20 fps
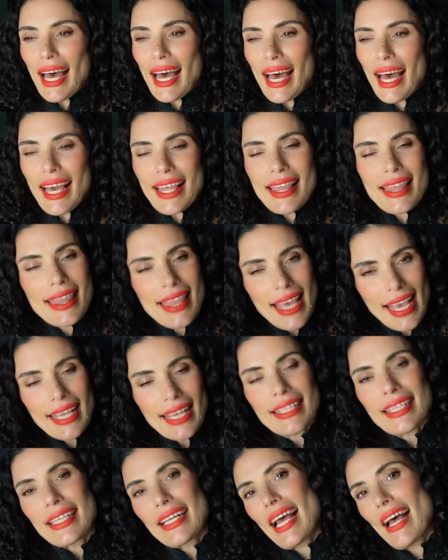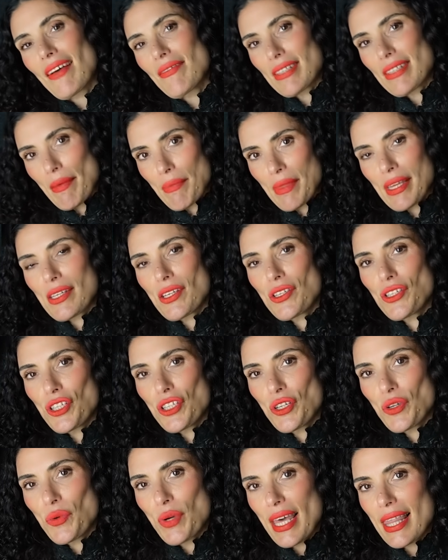I think it's going to have something to
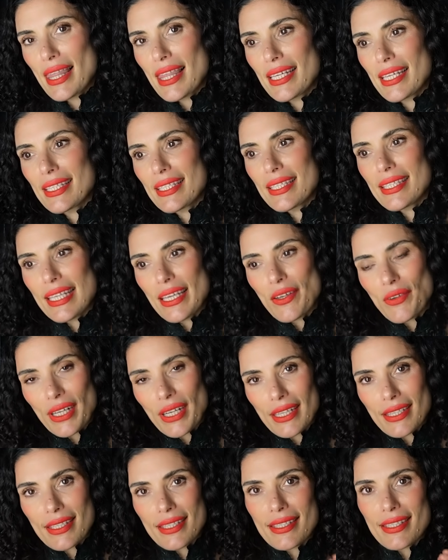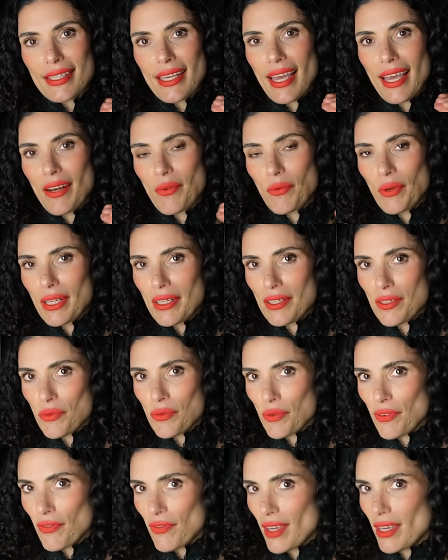do with secrets and what is
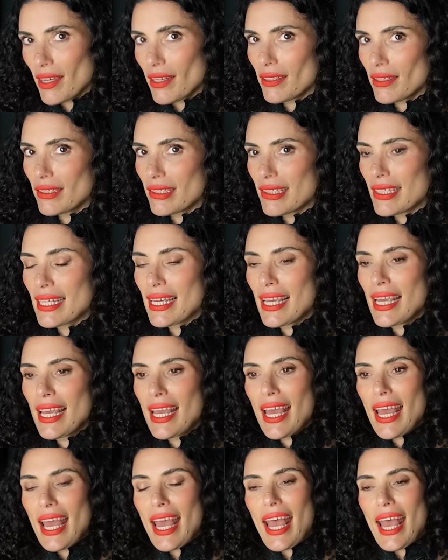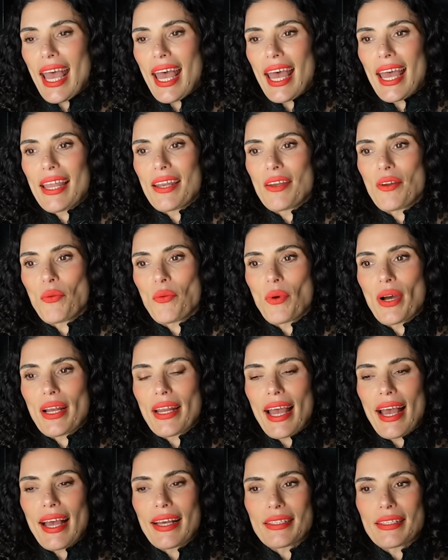revealed and what
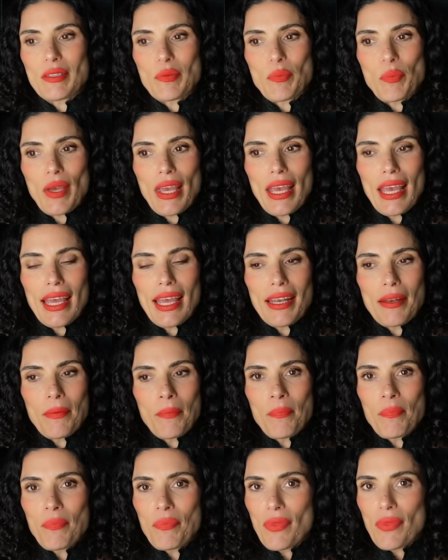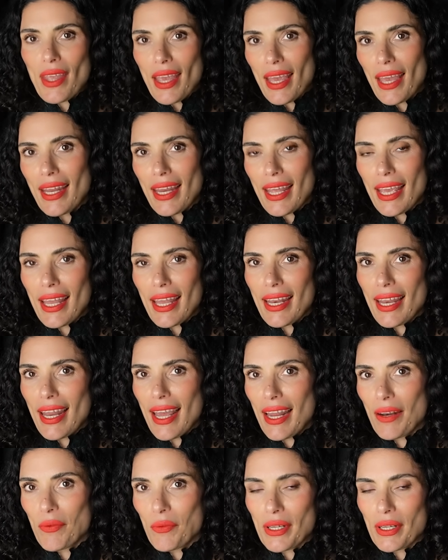has been hidden
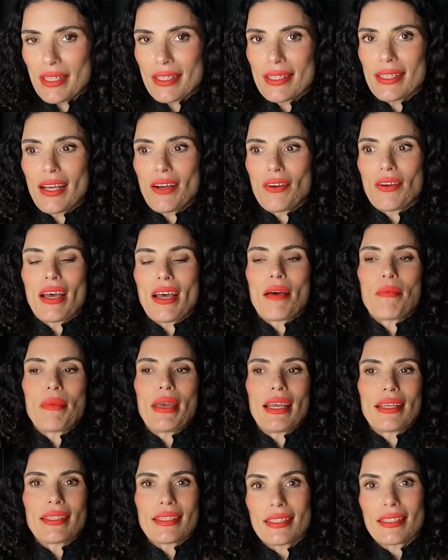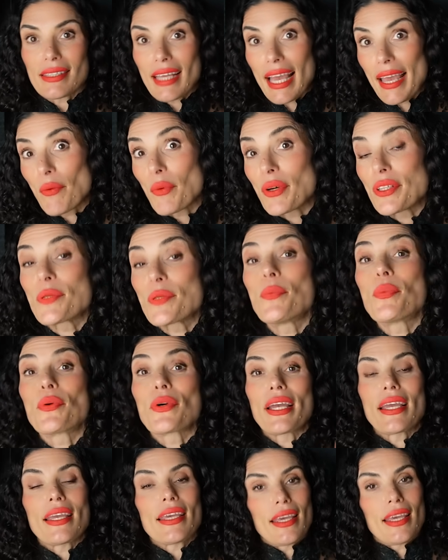and what is now coming to light, what's
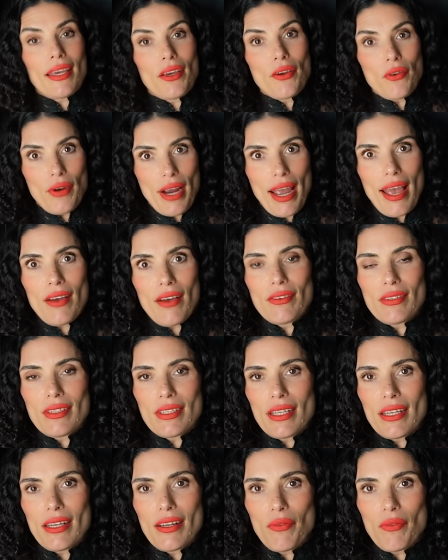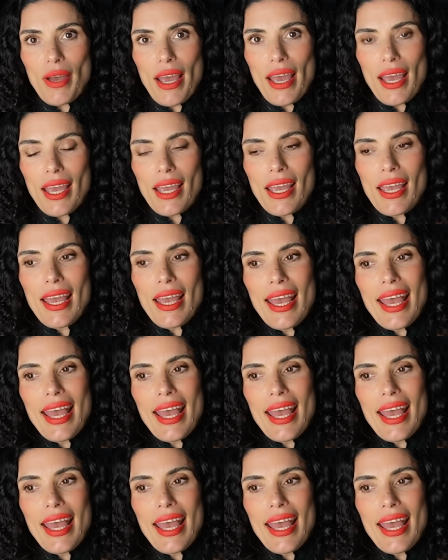breaking ground in a way.